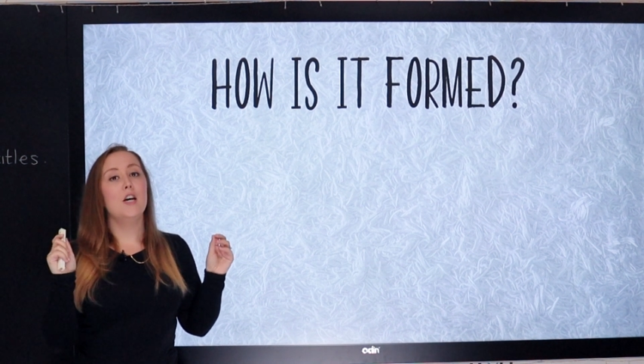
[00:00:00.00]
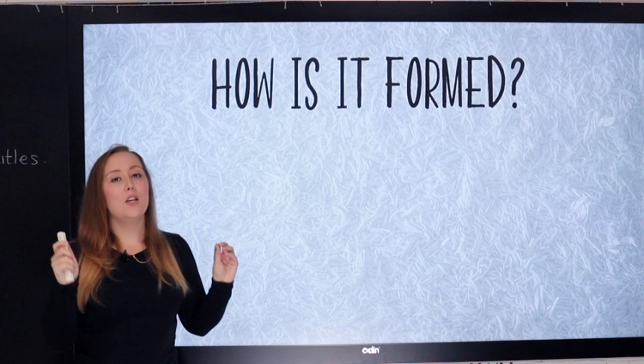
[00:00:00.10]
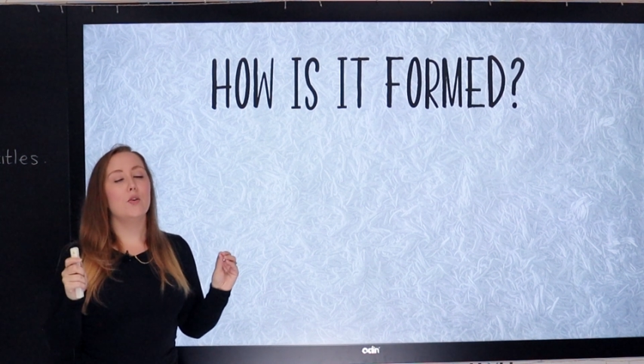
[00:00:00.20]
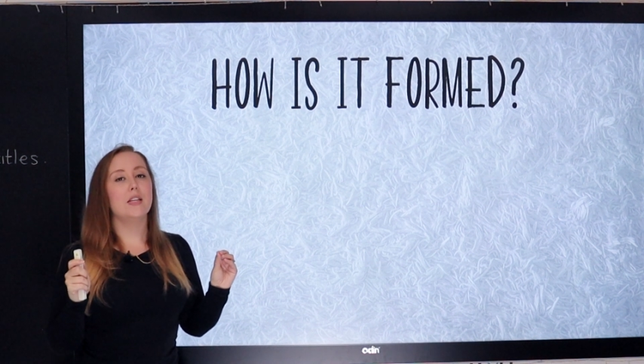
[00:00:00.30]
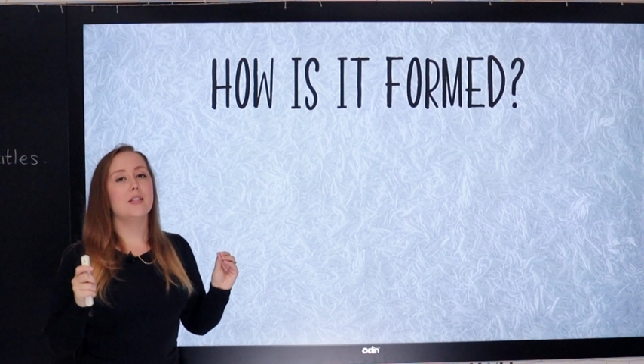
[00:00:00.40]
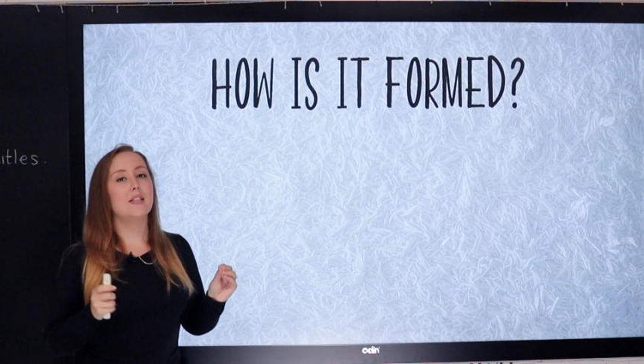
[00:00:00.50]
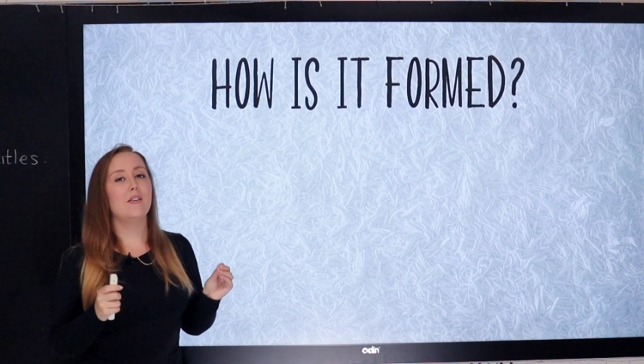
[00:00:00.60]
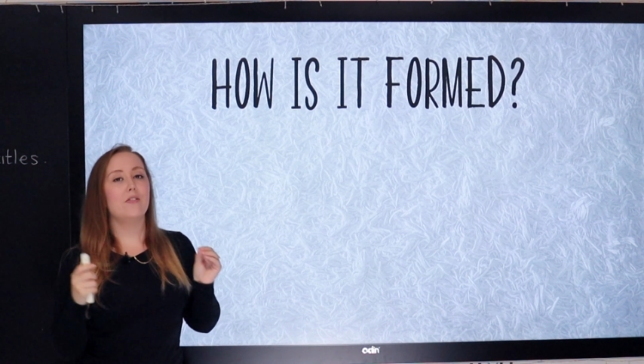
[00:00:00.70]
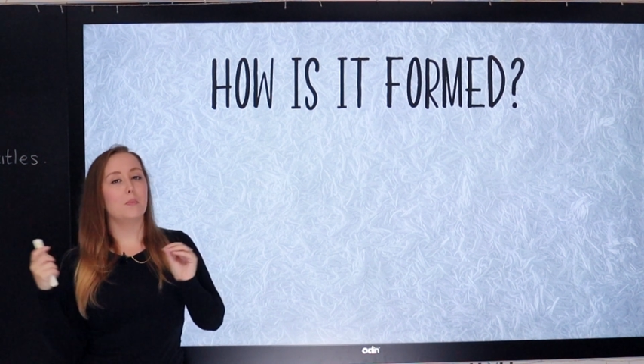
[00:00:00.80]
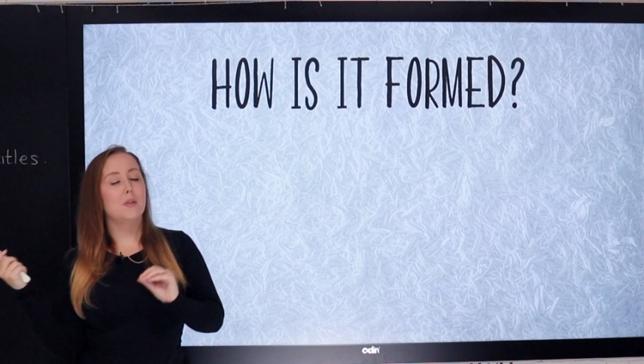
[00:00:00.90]
You can
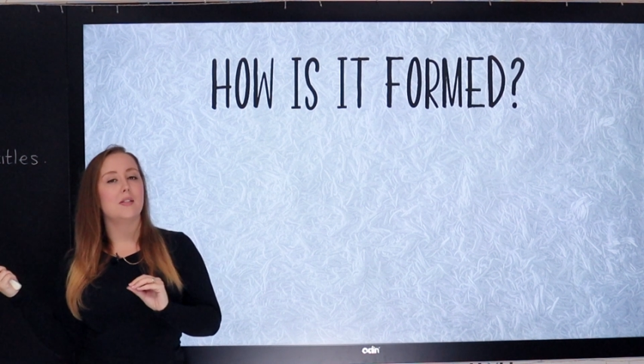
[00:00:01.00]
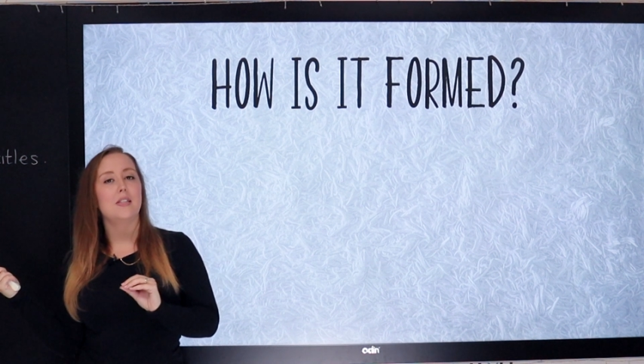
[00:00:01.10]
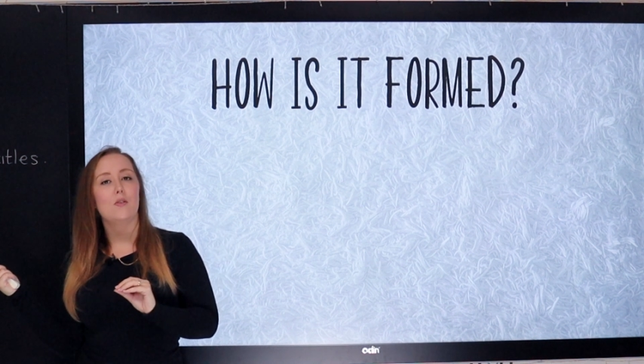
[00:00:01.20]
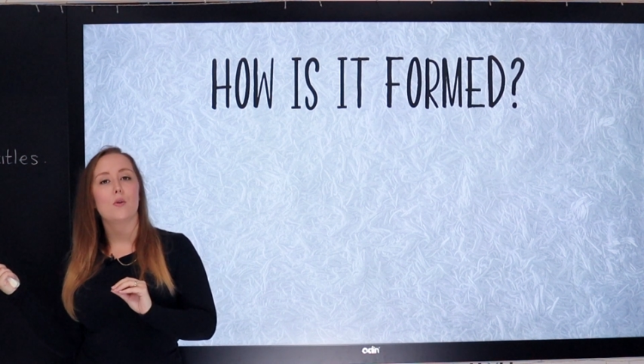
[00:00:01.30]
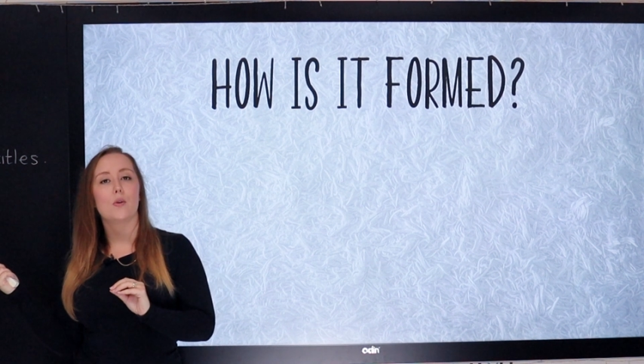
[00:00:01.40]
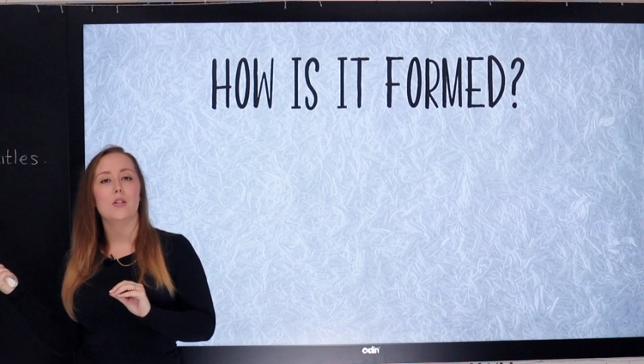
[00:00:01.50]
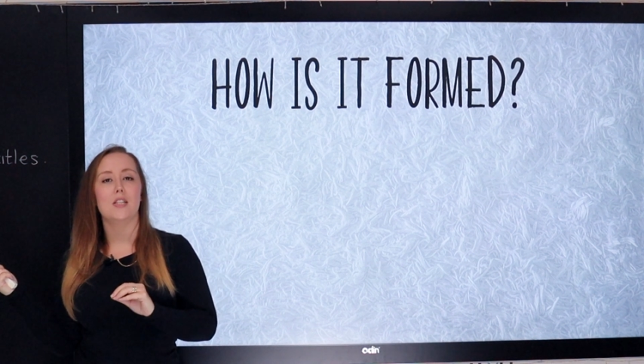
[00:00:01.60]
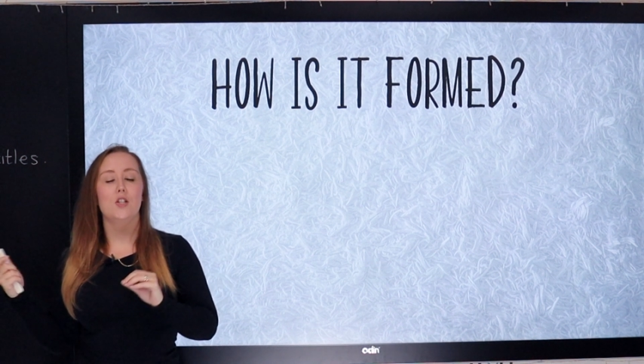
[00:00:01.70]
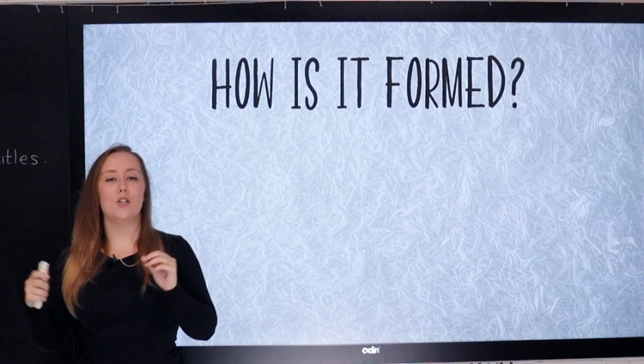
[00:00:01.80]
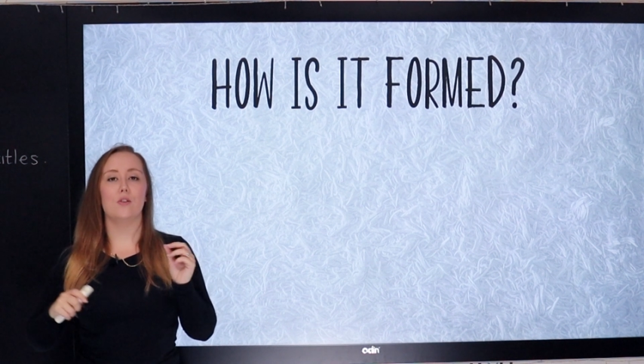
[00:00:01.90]
see from the zero
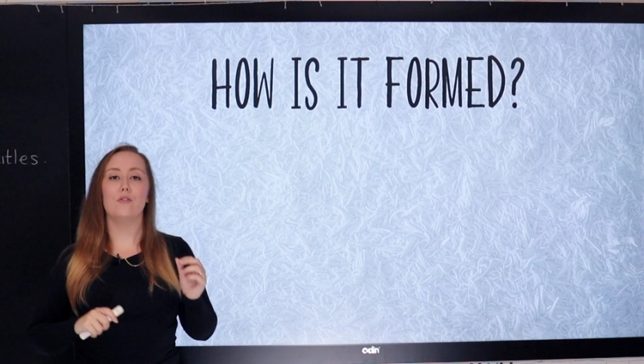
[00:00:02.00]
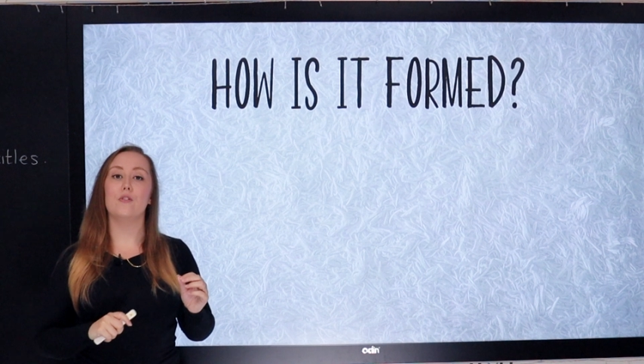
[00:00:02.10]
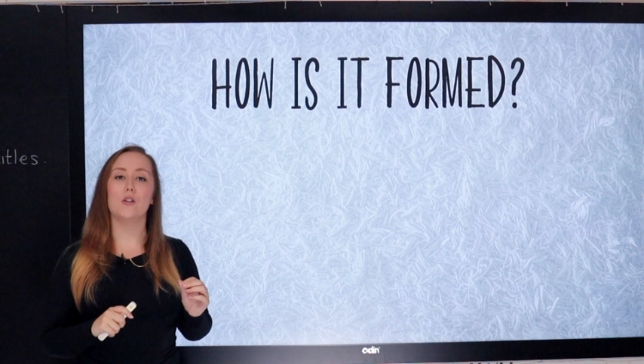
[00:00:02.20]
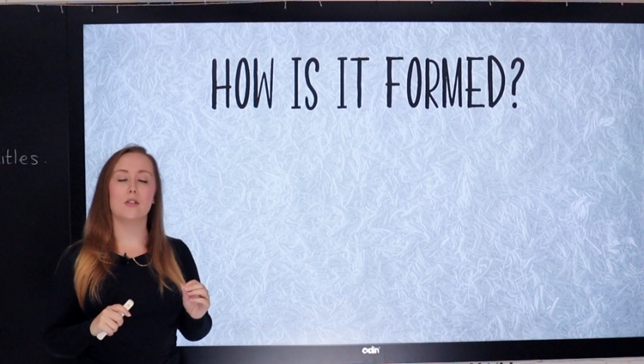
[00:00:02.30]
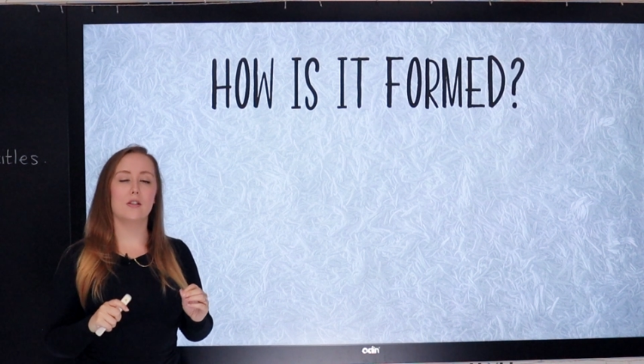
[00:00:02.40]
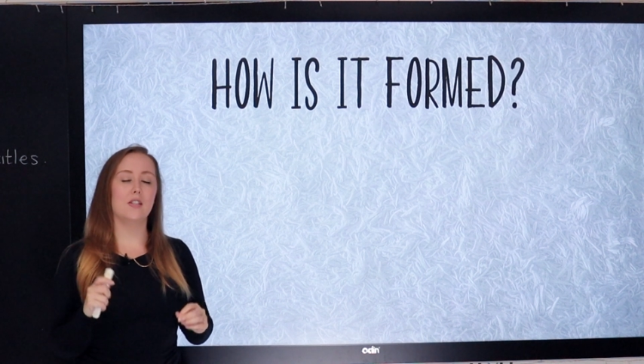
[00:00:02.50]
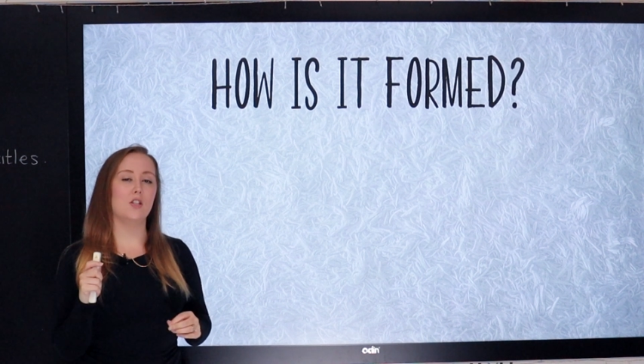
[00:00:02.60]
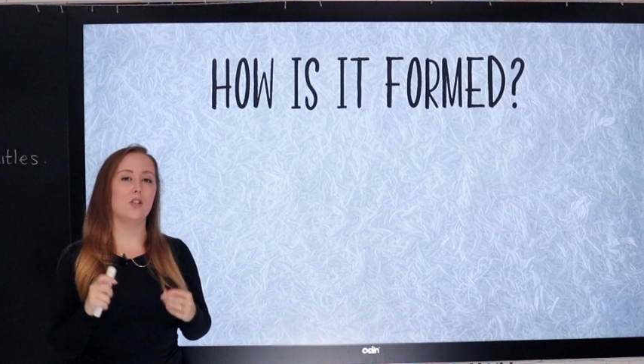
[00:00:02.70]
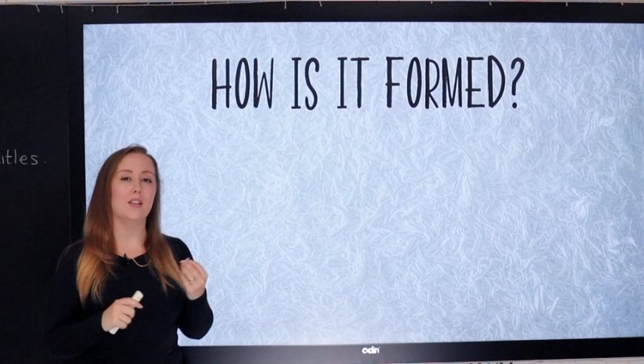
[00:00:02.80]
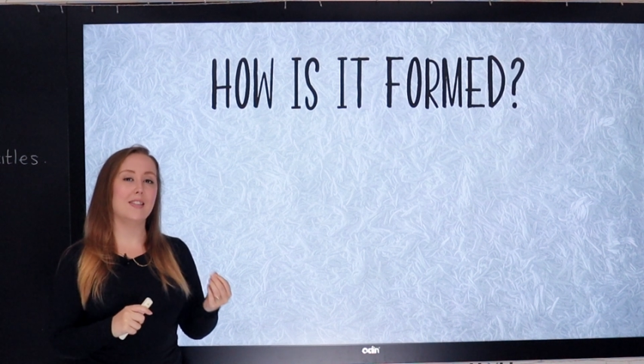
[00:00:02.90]
conditional, first
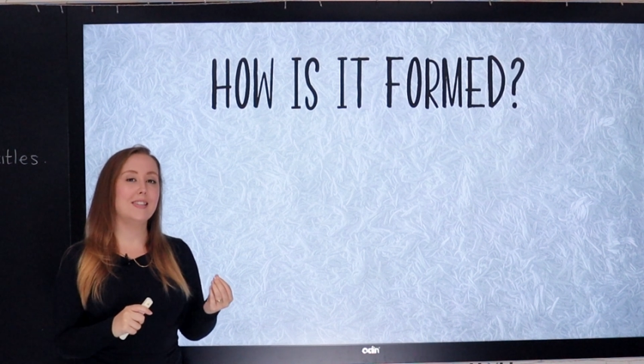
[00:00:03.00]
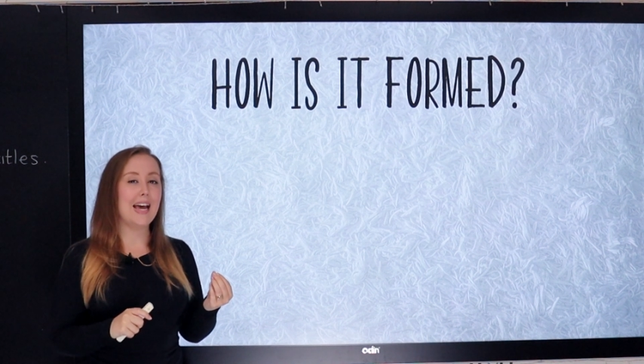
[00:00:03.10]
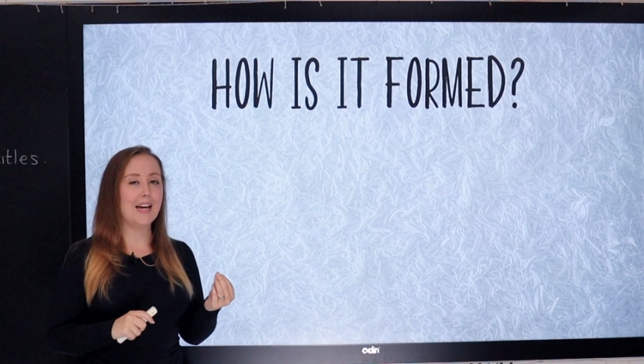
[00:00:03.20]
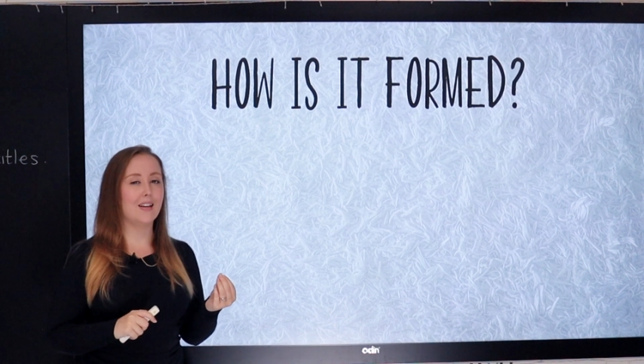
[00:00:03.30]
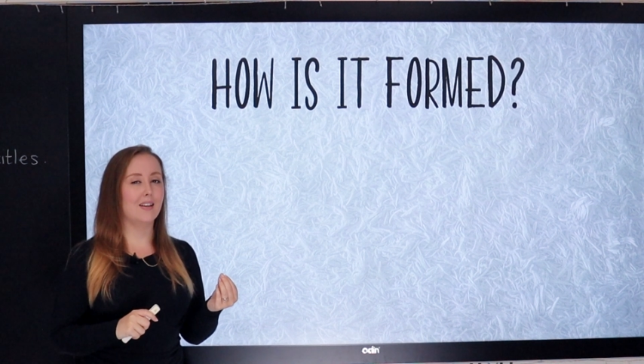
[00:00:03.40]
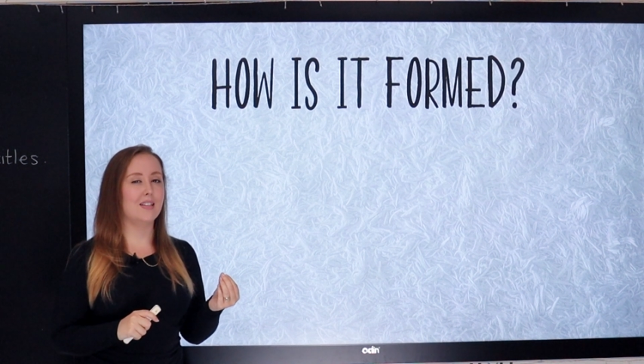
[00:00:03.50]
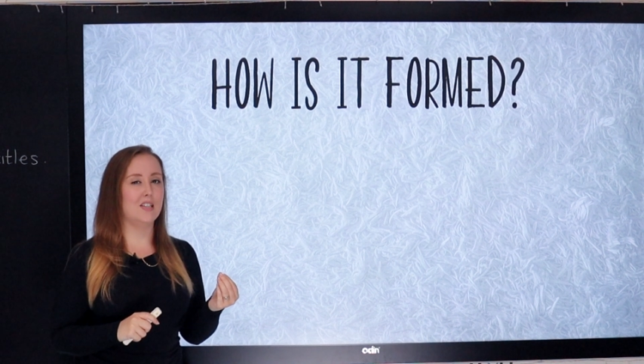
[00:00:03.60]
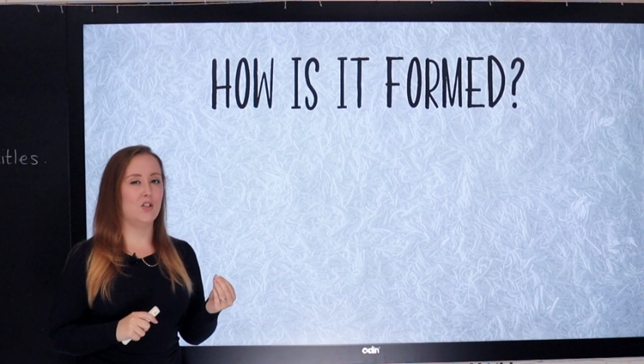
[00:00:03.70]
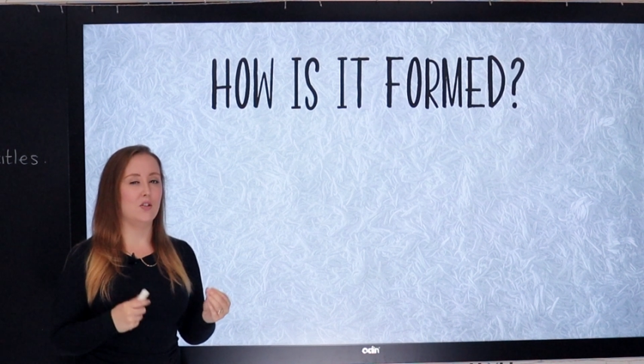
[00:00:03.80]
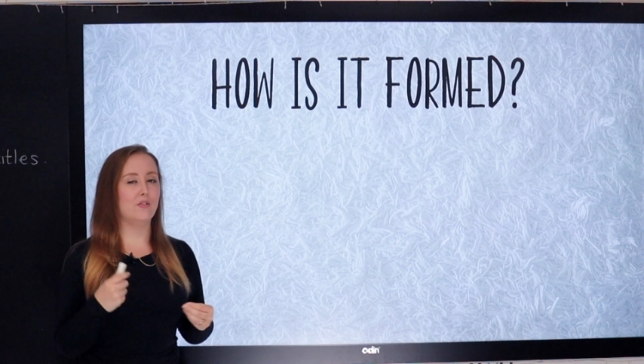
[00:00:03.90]
conditional and second
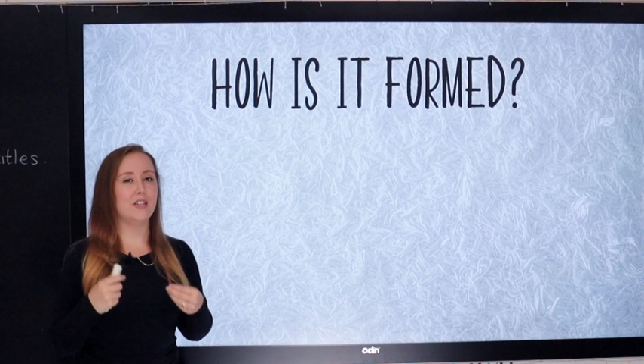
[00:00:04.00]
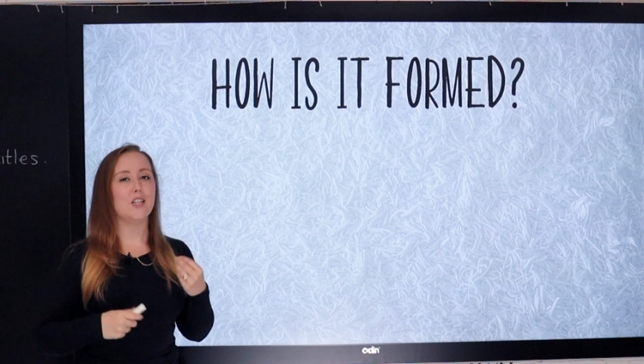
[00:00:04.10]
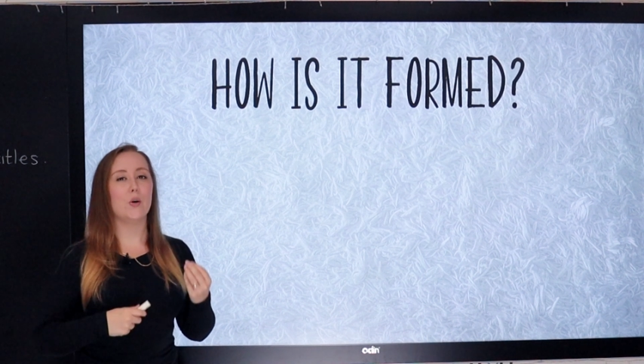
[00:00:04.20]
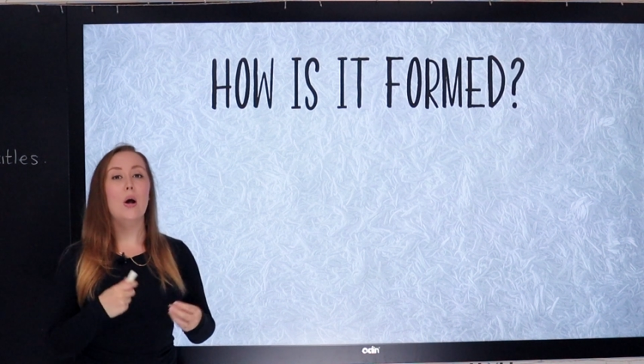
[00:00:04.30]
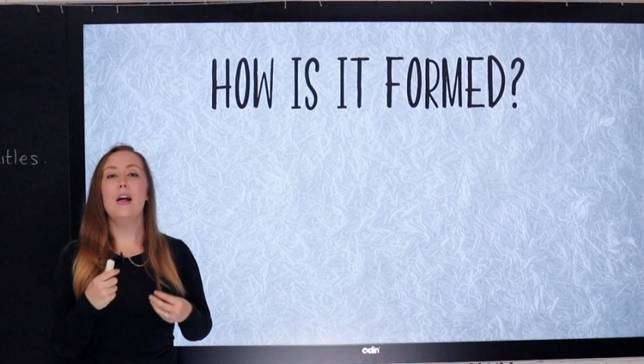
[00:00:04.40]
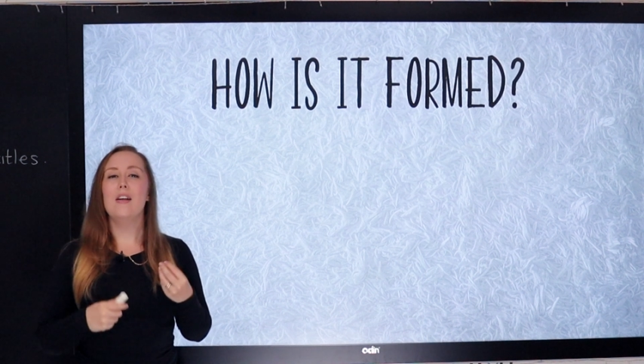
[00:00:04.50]
conditional video,